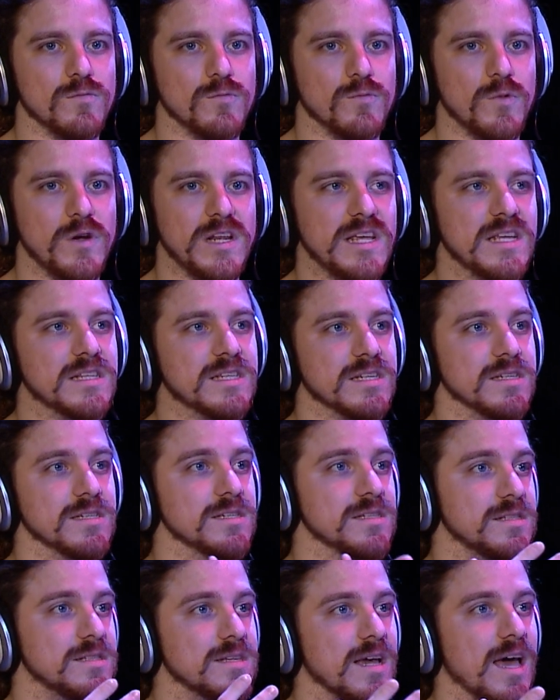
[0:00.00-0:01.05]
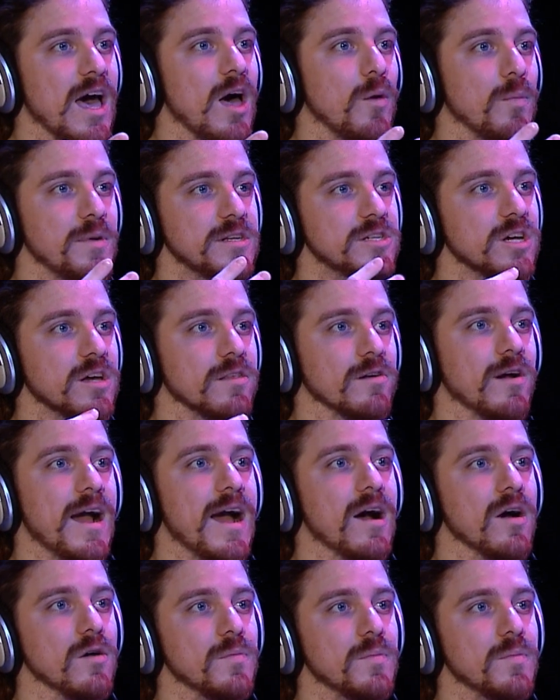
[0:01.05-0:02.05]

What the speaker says: we need to help each other out.